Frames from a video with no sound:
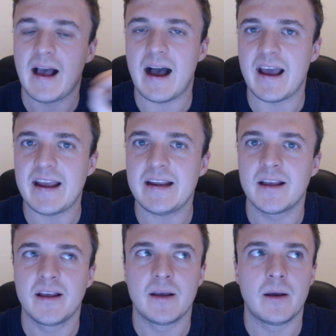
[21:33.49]
I hate
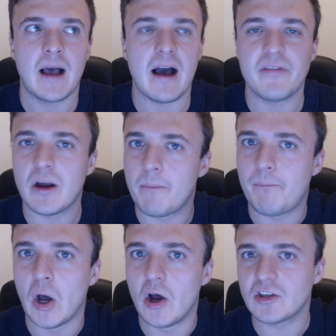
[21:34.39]
having a
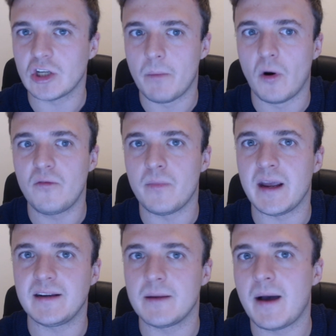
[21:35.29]
person above
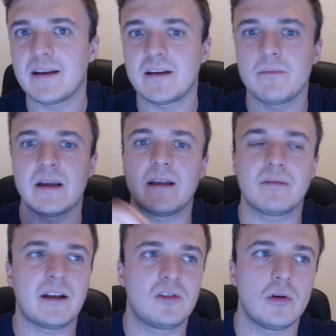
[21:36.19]
me demanding me
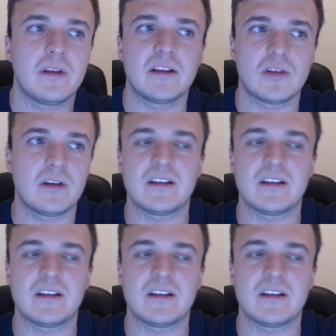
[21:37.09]
like do this, do this.